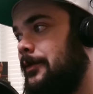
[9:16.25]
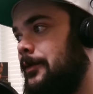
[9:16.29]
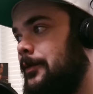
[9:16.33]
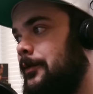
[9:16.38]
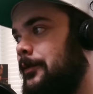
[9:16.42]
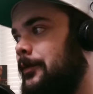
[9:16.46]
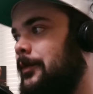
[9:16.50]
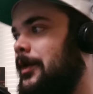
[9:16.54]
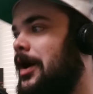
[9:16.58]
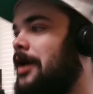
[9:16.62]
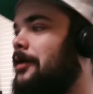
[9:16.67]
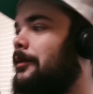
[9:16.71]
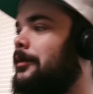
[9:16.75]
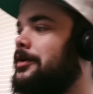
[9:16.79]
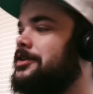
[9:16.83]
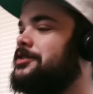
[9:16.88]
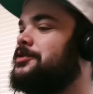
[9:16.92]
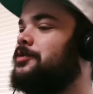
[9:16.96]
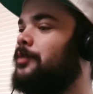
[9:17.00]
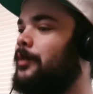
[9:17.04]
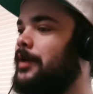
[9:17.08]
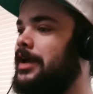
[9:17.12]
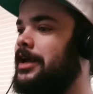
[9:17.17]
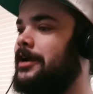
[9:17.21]
well, what's
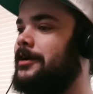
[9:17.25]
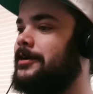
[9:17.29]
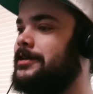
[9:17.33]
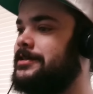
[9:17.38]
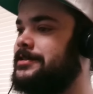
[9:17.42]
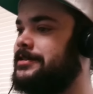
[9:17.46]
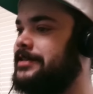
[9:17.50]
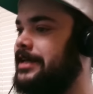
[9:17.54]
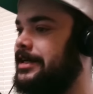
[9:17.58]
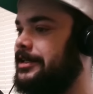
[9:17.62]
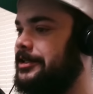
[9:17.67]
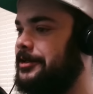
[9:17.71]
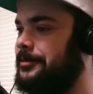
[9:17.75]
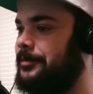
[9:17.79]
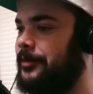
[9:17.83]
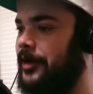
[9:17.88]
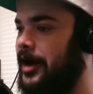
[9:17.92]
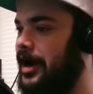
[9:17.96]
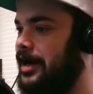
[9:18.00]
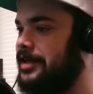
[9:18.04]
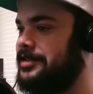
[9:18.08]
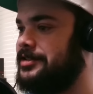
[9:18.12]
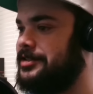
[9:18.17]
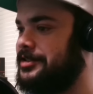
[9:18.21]
weird is like
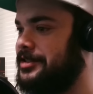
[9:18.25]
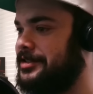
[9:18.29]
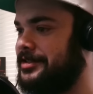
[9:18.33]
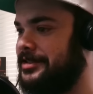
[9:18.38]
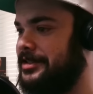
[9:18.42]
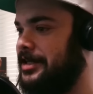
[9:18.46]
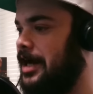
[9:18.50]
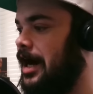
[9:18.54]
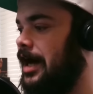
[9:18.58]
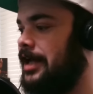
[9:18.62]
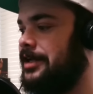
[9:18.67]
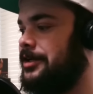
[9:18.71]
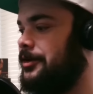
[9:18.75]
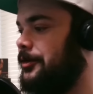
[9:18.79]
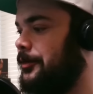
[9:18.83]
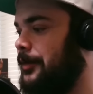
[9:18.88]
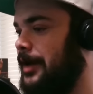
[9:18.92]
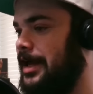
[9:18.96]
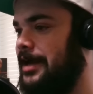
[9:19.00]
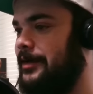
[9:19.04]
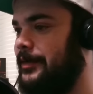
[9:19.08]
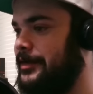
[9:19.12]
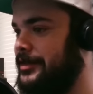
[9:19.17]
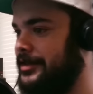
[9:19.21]
LeBron's just gotten
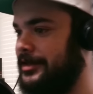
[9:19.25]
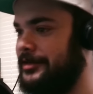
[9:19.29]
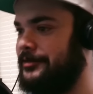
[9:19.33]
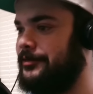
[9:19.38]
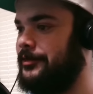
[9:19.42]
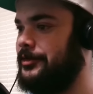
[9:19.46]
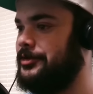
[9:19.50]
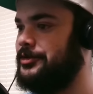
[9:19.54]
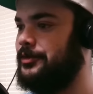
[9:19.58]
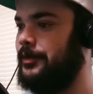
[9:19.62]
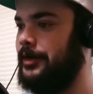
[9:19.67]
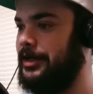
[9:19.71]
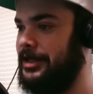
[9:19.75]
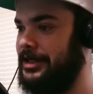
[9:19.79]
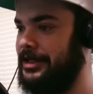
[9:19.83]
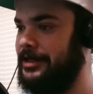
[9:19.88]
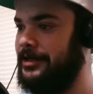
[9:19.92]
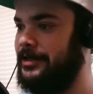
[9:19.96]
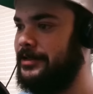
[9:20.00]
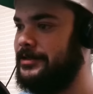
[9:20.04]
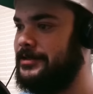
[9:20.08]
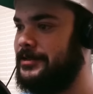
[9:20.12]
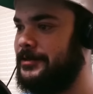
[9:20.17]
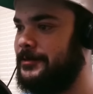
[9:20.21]
away with it for 20
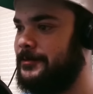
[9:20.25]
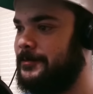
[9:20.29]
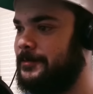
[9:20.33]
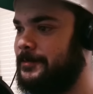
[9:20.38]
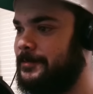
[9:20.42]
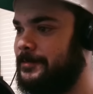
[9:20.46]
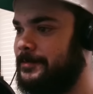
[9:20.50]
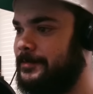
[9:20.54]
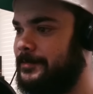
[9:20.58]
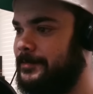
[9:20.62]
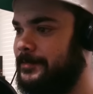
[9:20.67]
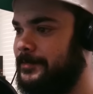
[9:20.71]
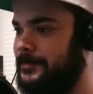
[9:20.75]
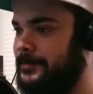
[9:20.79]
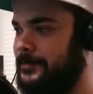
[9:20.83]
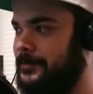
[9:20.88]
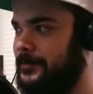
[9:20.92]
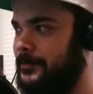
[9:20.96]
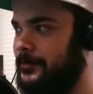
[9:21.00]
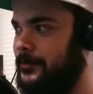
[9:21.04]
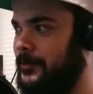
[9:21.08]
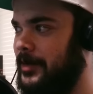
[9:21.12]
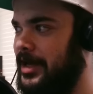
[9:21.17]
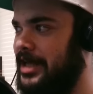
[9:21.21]
years.
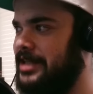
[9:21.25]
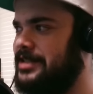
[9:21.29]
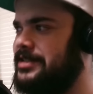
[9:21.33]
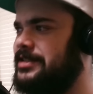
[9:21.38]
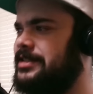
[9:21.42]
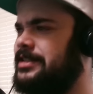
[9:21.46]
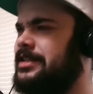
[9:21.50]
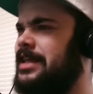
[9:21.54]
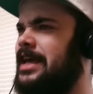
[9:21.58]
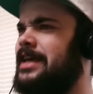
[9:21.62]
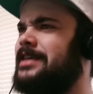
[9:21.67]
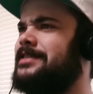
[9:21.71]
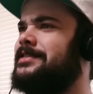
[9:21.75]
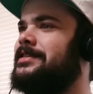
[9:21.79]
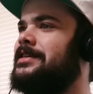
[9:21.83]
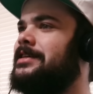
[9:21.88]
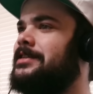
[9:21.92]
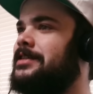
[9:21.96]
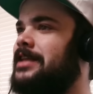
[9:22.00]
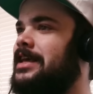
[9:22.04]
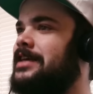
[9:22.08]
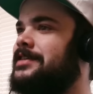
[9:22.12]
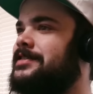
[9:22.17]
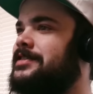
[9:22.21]
Is
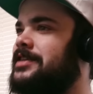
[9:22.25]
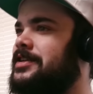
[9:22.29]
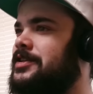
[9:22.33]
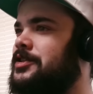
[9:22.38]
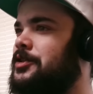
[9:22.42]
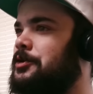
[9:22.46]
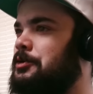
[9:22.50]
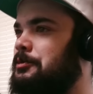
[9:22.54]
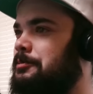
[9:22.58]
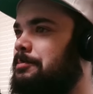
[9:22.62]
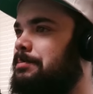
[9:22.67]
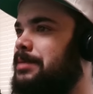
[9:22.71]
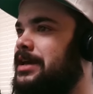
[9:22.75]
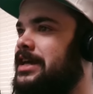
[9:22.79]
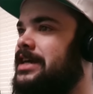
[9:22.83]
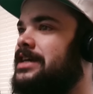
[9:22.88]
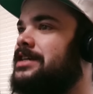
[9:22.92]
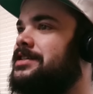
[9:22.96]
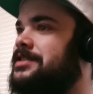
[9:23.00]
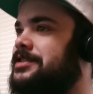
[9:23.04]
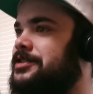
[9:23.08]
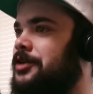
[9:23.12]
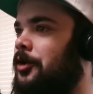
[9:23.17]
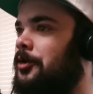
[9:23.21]
it the
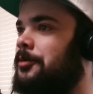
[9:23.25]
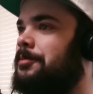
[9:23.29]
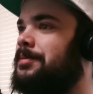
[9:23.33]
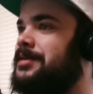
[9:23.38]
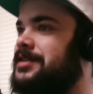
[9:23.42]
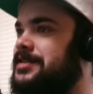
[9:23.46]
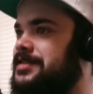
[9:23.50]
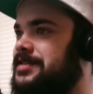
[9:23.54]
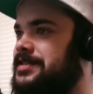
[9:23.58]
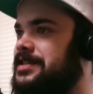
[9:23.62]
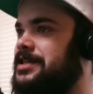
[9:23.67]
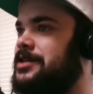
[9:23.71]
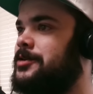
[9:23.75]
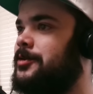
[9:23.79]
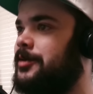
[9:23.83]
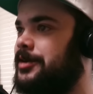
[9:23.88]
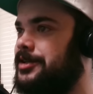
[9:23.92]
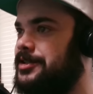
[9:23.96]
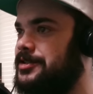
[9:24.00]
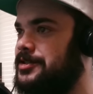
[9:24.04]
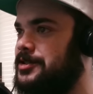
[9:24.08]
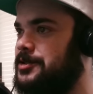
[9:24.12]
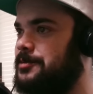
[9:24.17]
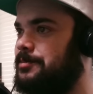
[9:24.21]
biggest open secret
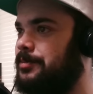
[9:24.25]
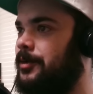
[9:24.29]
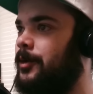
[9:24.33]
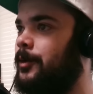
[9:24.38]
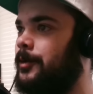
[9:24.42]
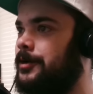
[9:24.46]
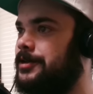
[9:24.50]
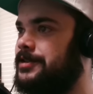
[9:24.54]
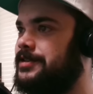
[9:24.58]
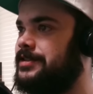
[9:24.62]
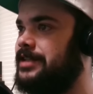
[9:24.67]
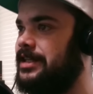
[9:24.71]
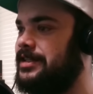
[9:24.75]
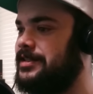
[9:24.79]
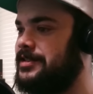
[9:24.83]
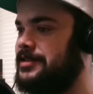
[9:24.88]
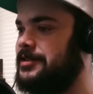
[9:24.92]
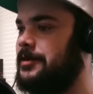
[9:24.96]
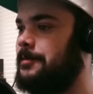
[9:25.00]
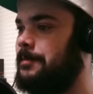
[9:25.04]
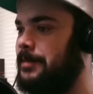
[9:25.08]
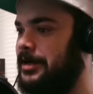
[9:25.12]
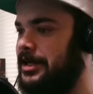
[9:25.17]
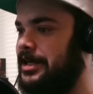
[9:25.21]
in sports that
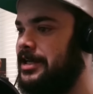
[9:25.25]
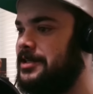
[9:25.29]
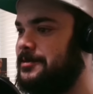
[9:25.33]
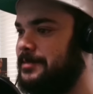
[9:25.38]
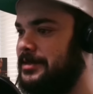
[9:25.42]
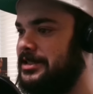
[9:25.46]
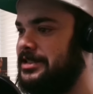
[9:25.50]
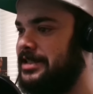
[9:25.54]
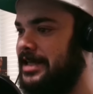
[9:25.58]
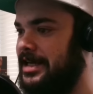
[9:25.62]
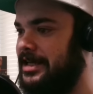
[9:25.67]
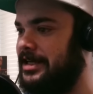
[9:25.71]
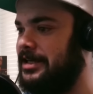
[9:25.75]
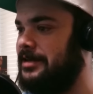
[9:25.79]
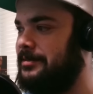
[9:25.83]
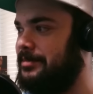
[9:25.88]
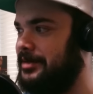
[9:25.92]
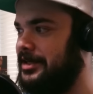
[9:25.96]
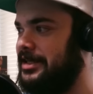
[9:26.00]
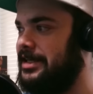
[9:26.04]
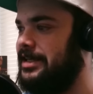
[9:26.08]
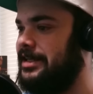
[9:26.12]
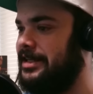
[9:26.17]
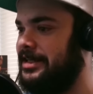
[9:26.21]
somebody has been taking
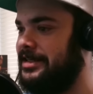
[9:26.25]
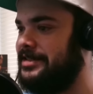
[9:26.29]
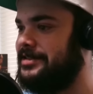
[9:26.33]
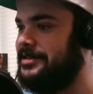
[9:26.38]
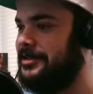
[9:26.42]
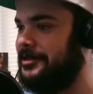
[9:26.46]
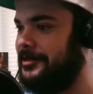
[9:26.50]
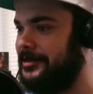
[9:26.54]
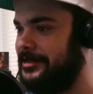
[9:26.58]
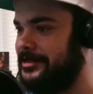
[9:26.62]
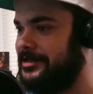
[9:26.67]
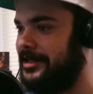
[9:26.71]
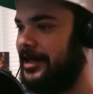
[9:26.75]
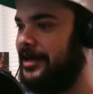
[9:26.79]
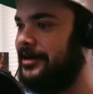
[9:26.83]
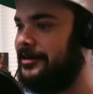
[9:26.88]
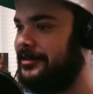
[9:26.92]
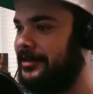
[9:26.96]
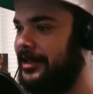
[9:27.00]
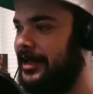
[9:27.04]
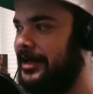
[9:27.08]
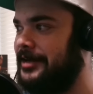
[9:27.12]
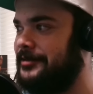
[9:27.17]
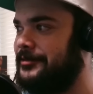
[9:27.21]
PEDs their entire
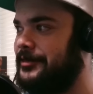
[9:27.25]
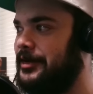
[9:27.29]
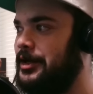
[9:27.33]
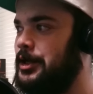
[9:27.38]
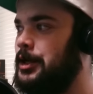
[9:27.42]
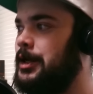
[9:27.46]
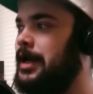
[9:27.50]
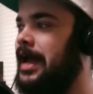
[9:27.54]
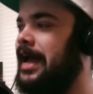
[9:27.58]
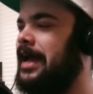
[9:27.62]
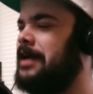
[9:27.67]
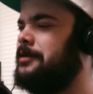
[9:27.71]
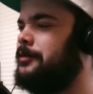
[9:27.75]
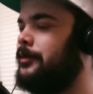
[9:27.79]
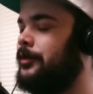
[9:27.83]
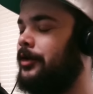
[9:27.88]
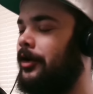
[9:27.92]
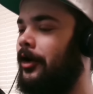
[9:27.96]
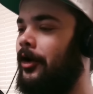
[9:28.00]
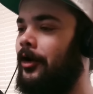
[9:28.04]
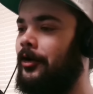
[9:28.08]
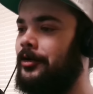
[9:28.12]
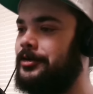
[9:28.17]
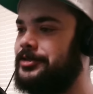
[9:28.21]
life? And we're
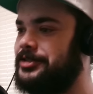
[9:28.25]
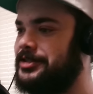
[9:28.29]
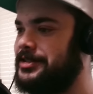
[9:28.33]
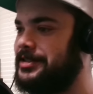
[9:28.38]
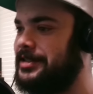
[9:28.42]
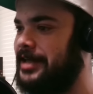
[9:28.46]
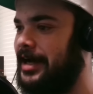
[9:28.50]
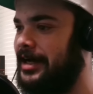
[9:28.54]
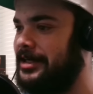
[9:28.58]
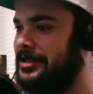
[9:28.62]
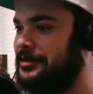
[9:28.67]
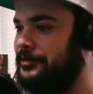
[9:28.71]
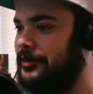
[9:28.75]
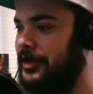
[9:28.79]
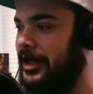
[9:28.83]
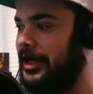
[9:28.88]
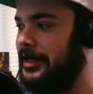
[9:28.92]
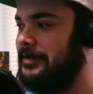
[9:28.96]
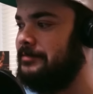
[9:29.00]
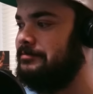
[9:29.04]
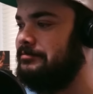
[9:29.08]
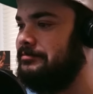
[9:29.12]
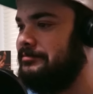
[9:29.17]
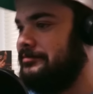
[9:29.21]
all just kind of
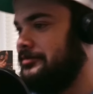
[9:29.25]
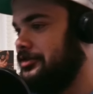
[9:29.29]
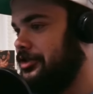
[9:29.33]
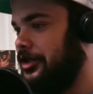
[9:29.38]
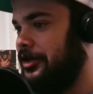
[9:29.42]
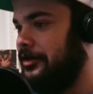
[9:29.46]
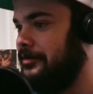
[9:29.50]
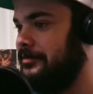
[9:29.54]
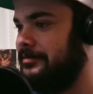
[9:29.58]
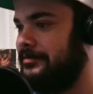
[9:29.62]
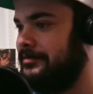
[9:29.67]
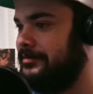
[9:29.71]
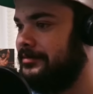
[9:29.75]
like, sure,